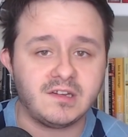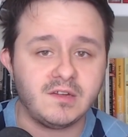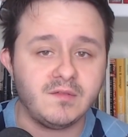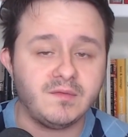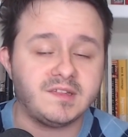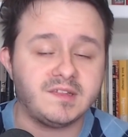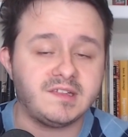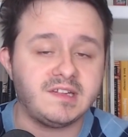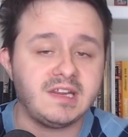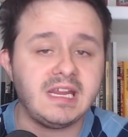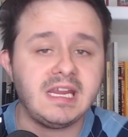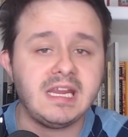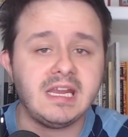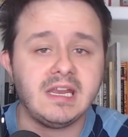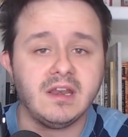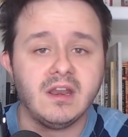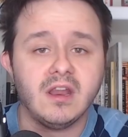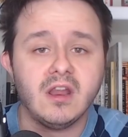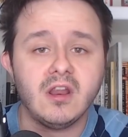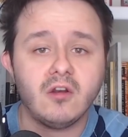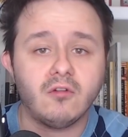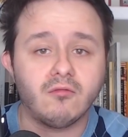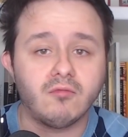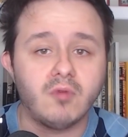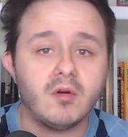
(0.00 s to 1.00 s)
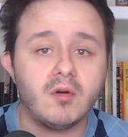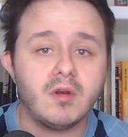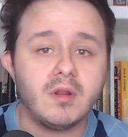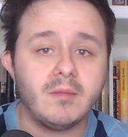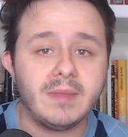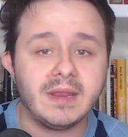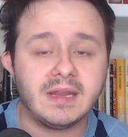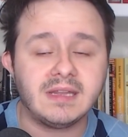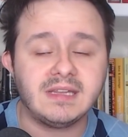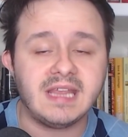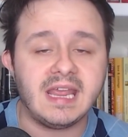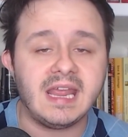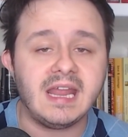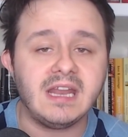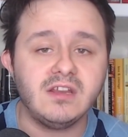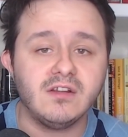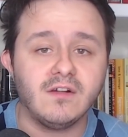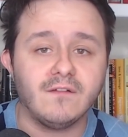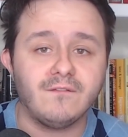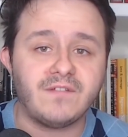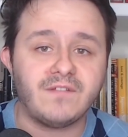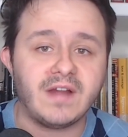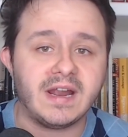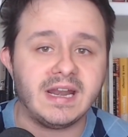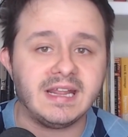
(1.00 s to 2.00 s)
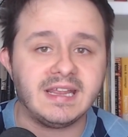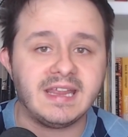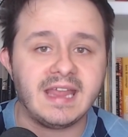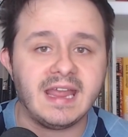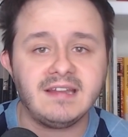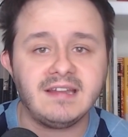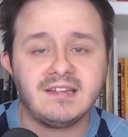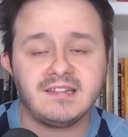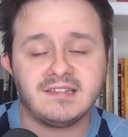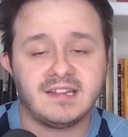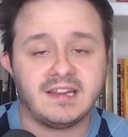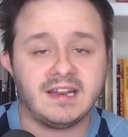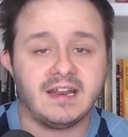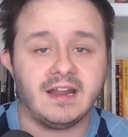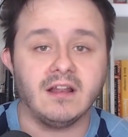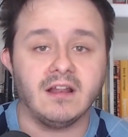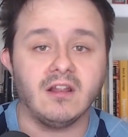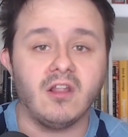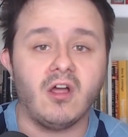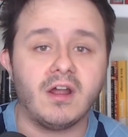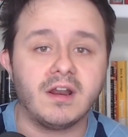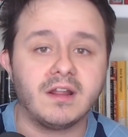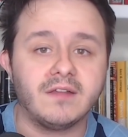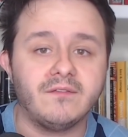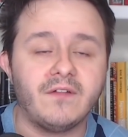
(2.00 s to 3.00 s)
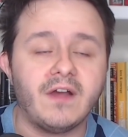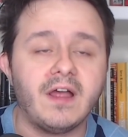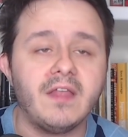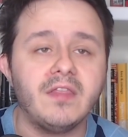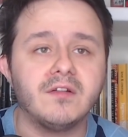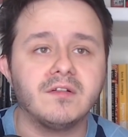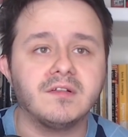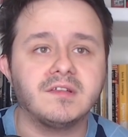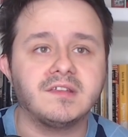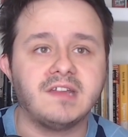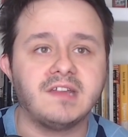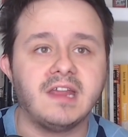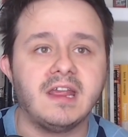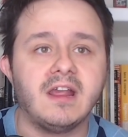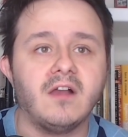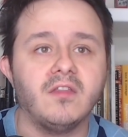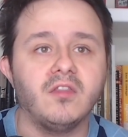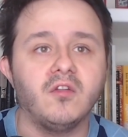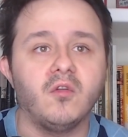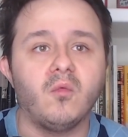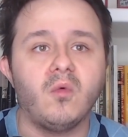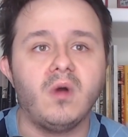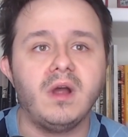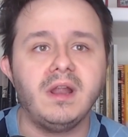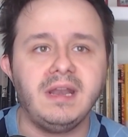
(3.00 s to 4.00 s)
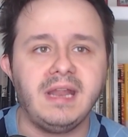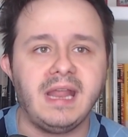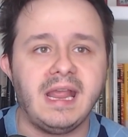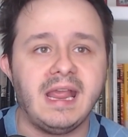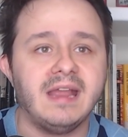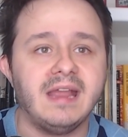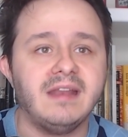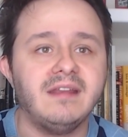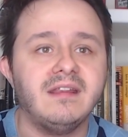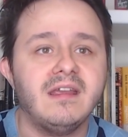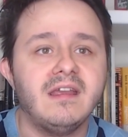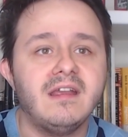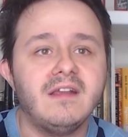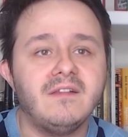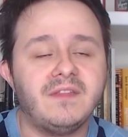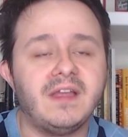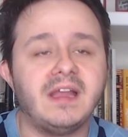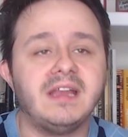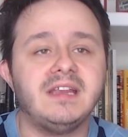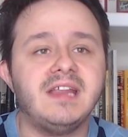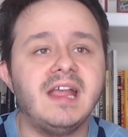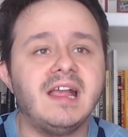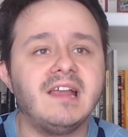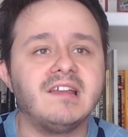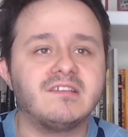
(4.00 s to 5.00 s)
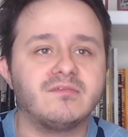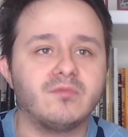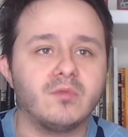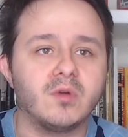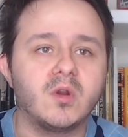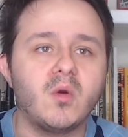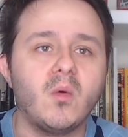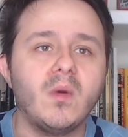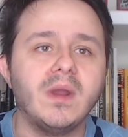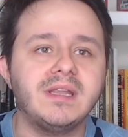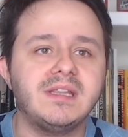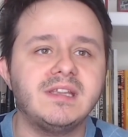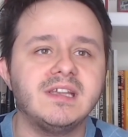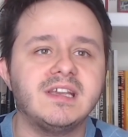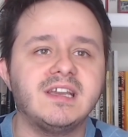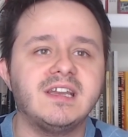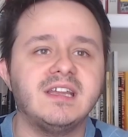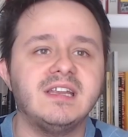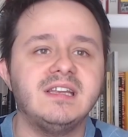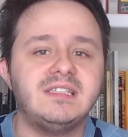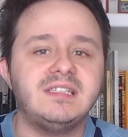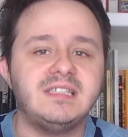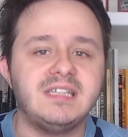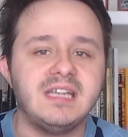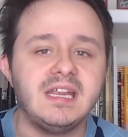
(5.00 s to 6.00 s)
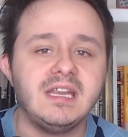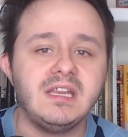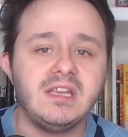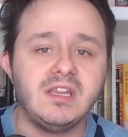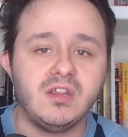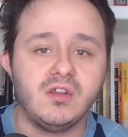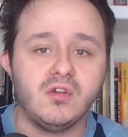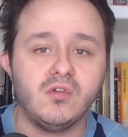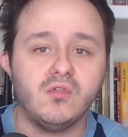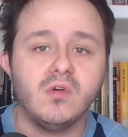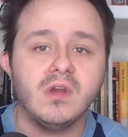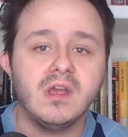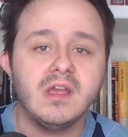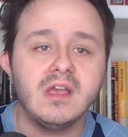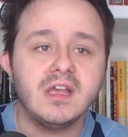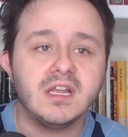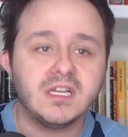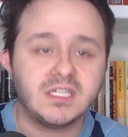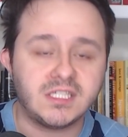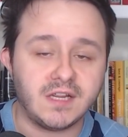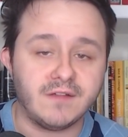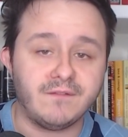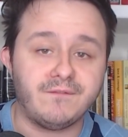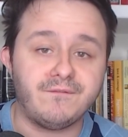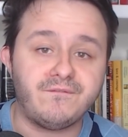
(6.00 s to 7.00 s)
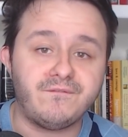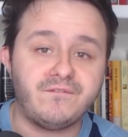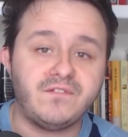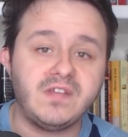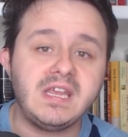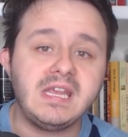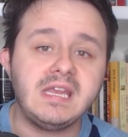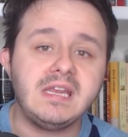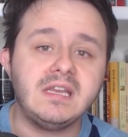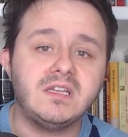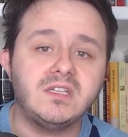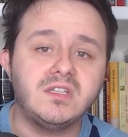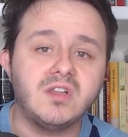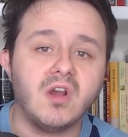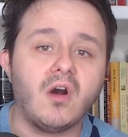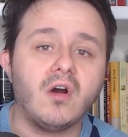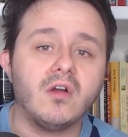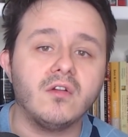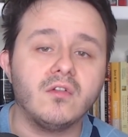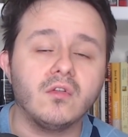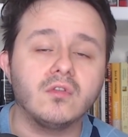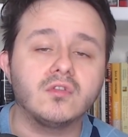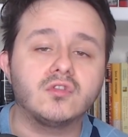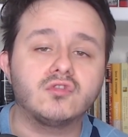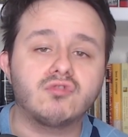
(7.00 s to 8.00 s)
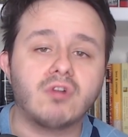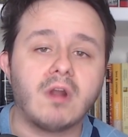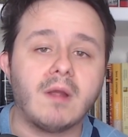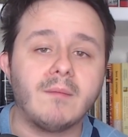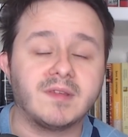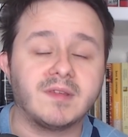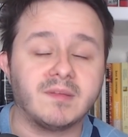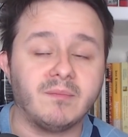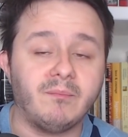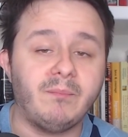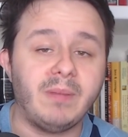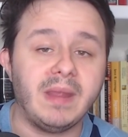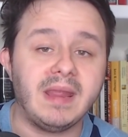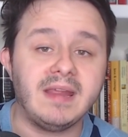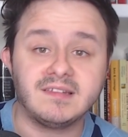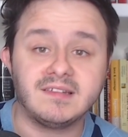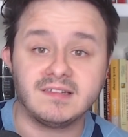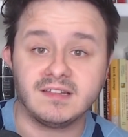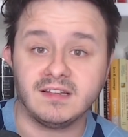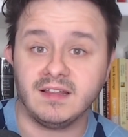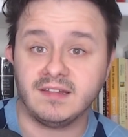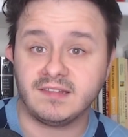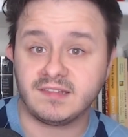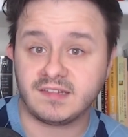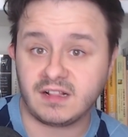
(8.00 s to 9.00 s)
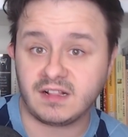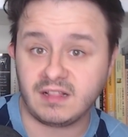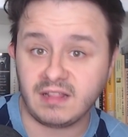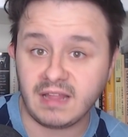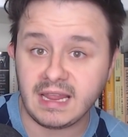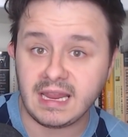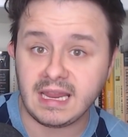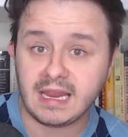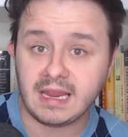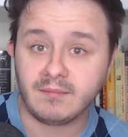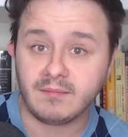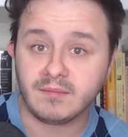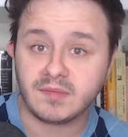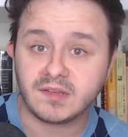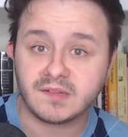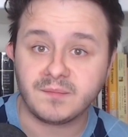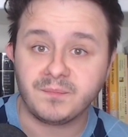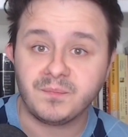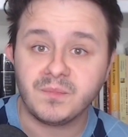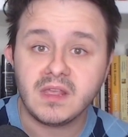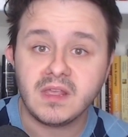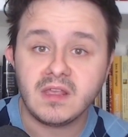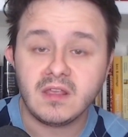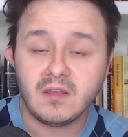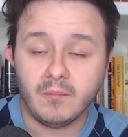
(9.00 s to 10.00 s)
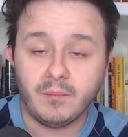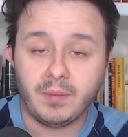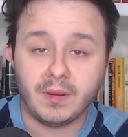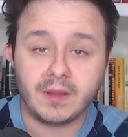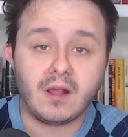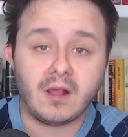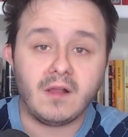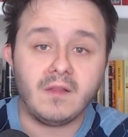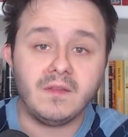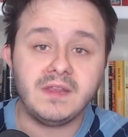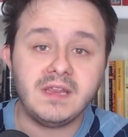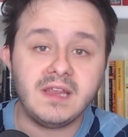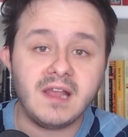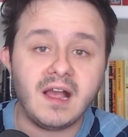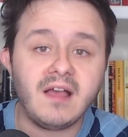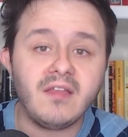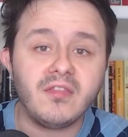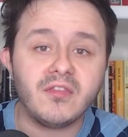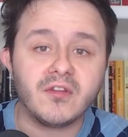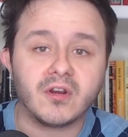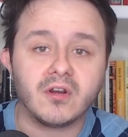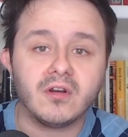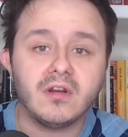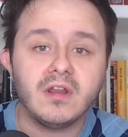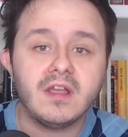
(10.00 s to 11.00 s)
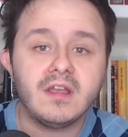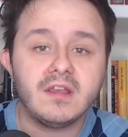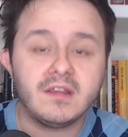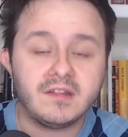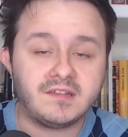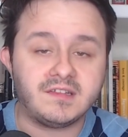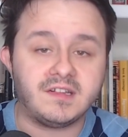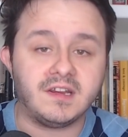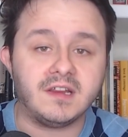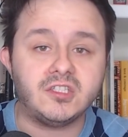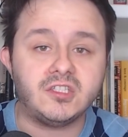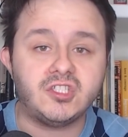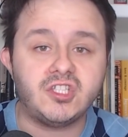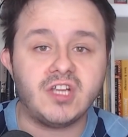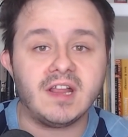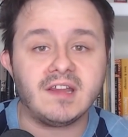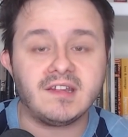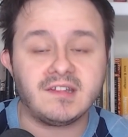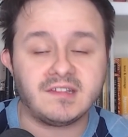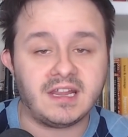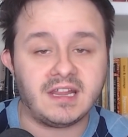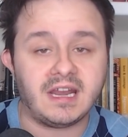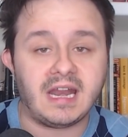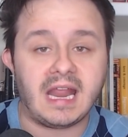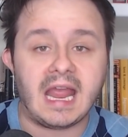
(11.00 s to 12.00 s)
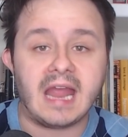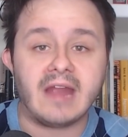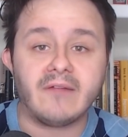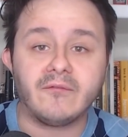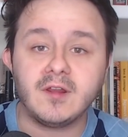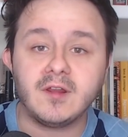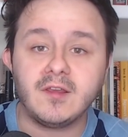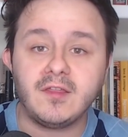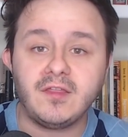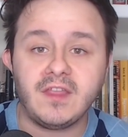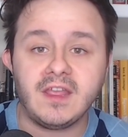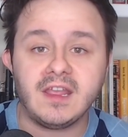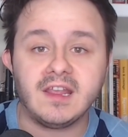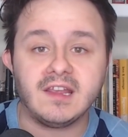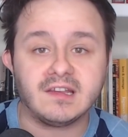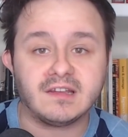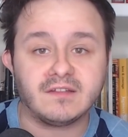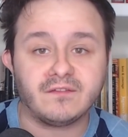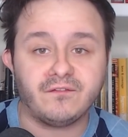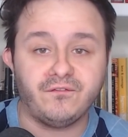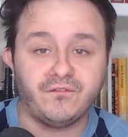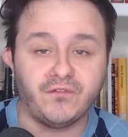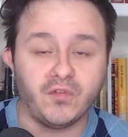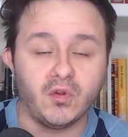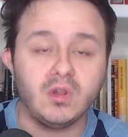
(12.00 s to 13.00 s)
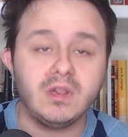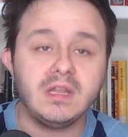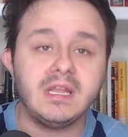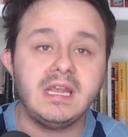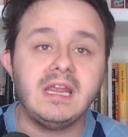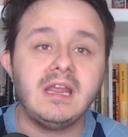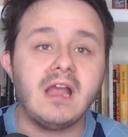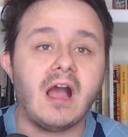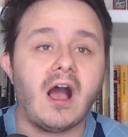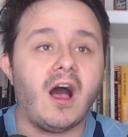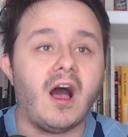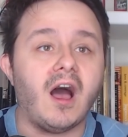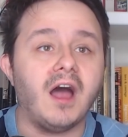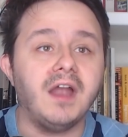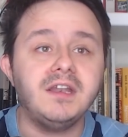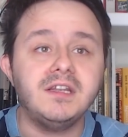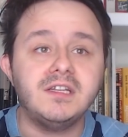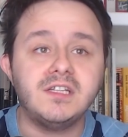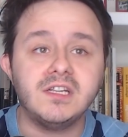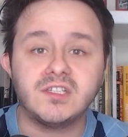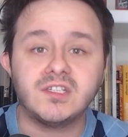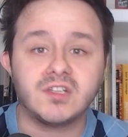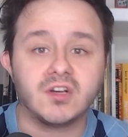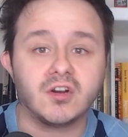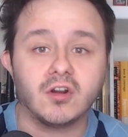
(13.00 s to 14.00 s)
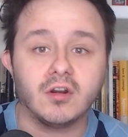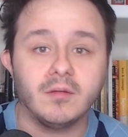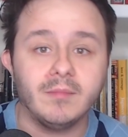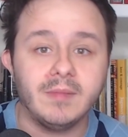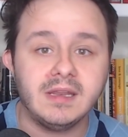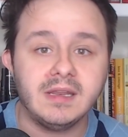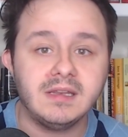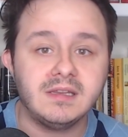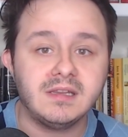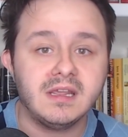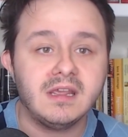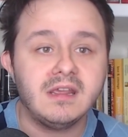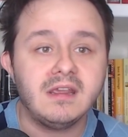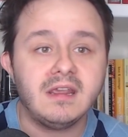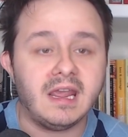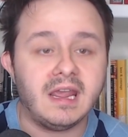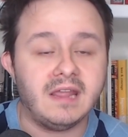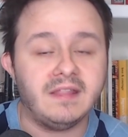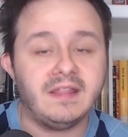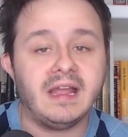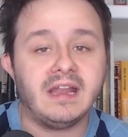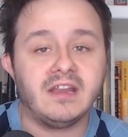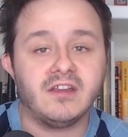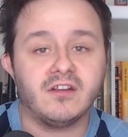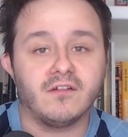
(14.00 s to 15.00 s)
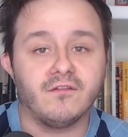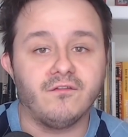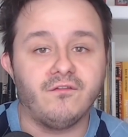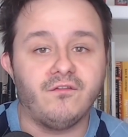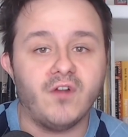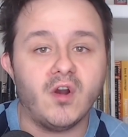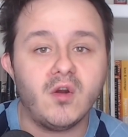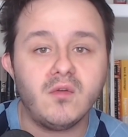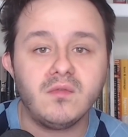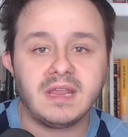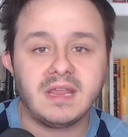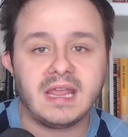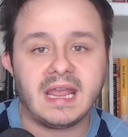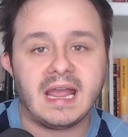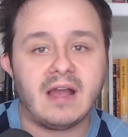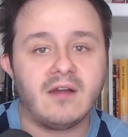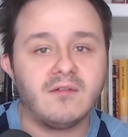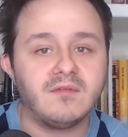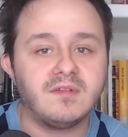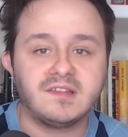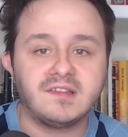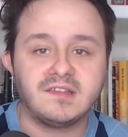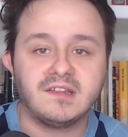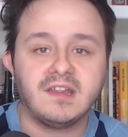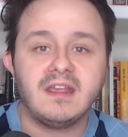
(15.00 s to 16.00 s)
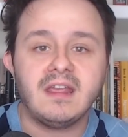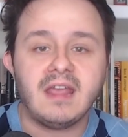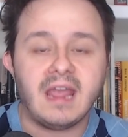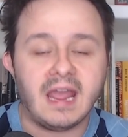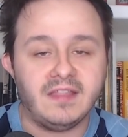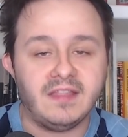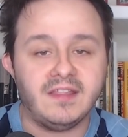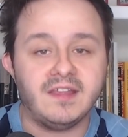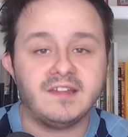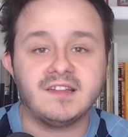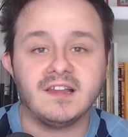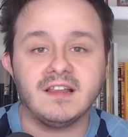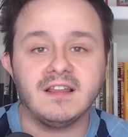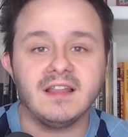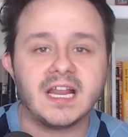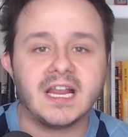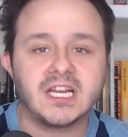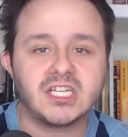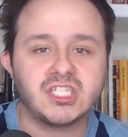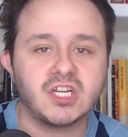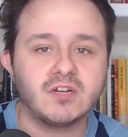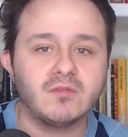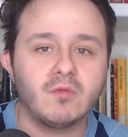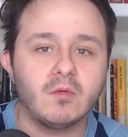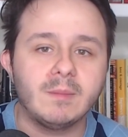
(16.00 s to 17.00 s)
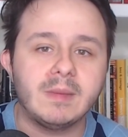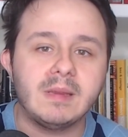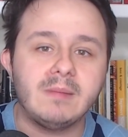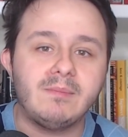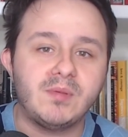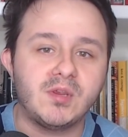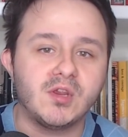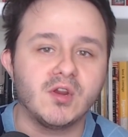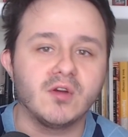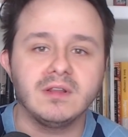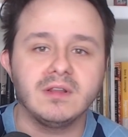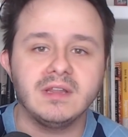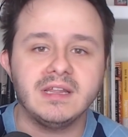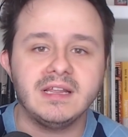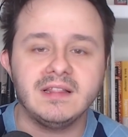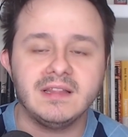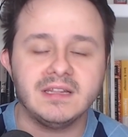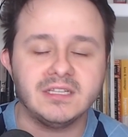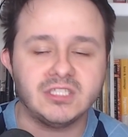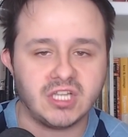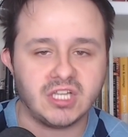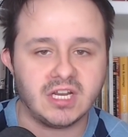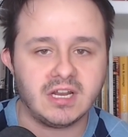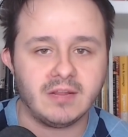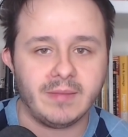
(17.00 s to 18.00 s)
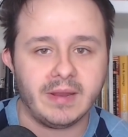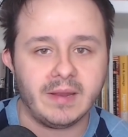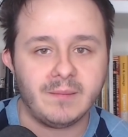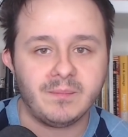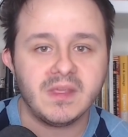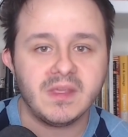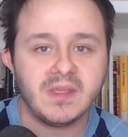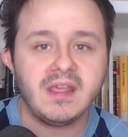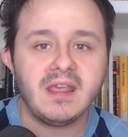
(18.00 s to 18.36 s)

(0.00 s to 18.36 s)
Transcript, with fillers: You've seen Ronna McDaniel fight against it, and a lot of others say, on the one hand, that yes, we're going to continue to feed Donald Trump's baseless claims, but on the other, suggest that everything is fully undetermined and that your vote counts and this election will be purely legitimate.